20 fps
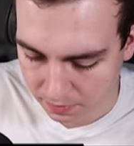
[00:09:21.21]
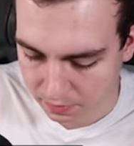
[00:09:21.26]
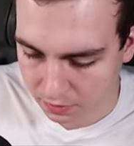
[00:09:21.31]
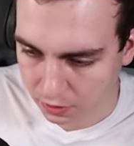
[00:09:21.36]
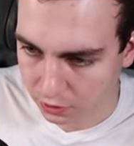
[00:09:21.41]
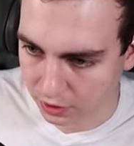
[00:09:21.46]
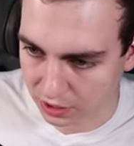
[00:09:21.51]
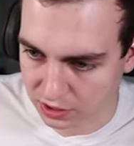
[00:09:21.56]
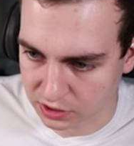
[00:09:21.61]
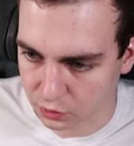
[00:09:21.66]

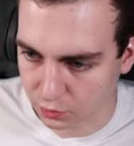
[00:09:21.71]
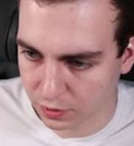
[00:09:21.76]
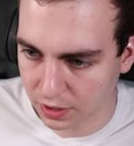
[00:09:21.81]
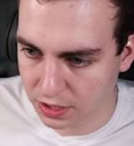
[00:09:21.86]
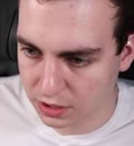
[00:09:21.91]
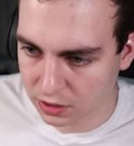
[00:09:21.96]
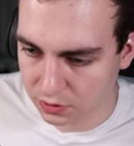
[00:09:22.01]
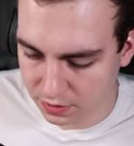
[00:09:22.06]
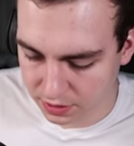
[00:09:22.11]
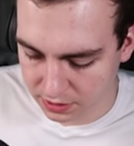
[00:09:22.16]
Okay, so when I
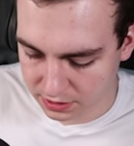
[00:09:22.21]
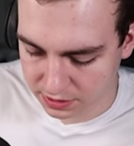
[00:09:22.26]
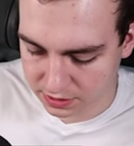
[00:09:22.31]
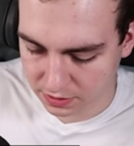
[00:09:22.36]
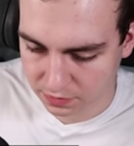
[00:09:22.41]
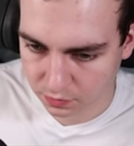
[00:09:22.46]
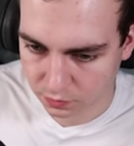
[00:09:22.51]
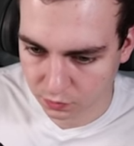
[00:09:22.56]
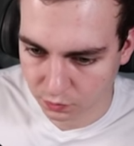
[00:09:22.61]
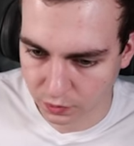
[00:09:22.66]
do this,
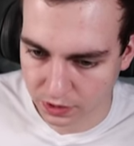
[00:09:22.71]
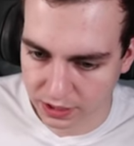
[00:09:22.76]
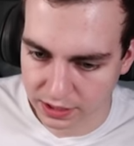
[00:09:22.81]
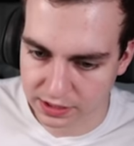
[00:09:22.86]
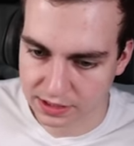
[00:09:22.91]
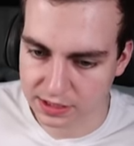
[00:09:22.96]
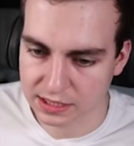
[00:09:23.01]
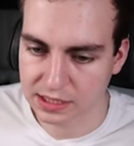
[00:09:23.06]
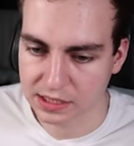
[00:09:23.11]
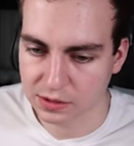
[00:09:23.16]
we can
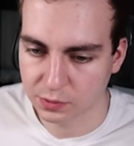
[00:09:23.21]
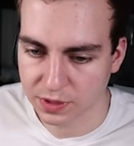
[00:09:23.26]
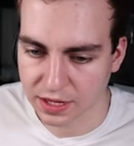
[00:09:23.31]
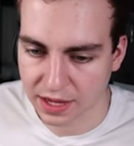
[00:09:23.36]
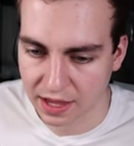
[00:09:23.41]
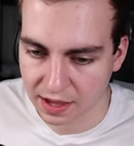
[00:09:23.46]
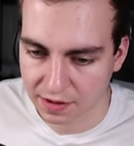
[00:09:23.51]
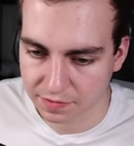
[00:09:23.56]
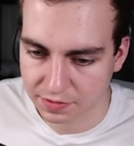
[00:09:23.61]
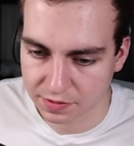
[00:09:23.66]
see that we
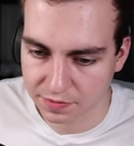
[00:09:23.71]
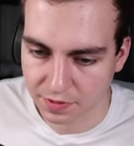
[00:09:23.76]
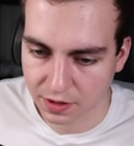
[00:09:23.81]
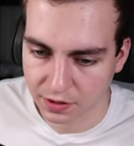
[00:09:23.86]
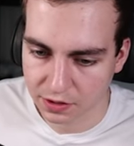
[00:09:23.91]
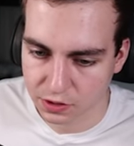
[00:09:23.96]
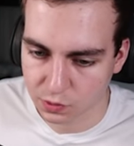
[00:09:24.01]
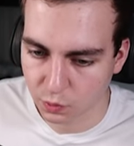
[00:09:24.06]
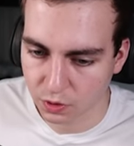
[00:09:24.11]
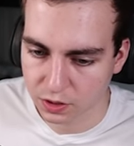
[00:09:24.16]
have the
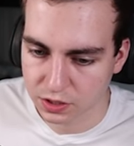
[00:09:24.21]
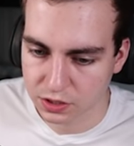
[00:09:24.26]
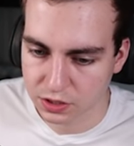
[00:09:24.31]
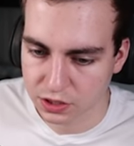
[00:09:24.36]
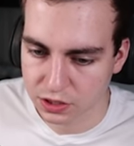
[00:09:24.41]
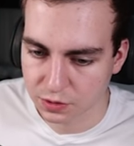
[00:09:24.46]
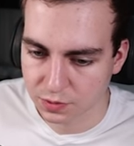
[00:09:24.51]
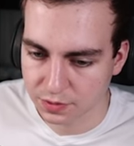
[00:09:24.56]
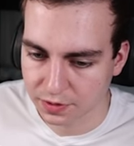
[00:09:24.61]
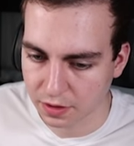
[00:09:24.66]
value 1,
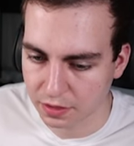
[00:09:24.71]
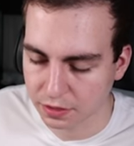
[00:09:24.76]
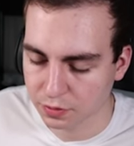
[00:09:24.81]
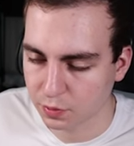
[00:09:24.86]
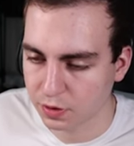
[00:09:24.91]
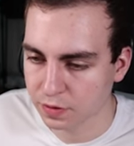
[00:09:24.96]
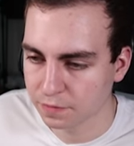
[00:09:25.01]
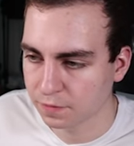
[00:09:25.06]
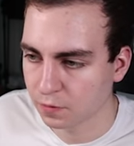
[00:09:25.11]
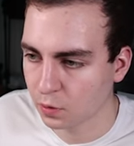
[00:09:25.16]
2, and then
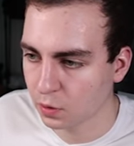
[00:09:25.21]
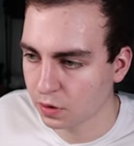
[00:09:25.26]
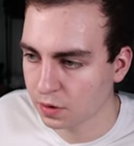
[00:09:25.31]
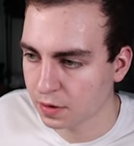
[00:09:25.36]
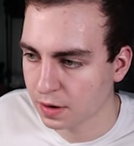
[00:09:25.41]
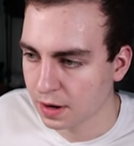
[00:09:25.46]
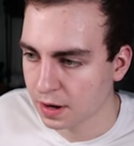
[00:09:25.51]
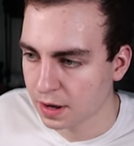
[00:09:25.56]
3, 4.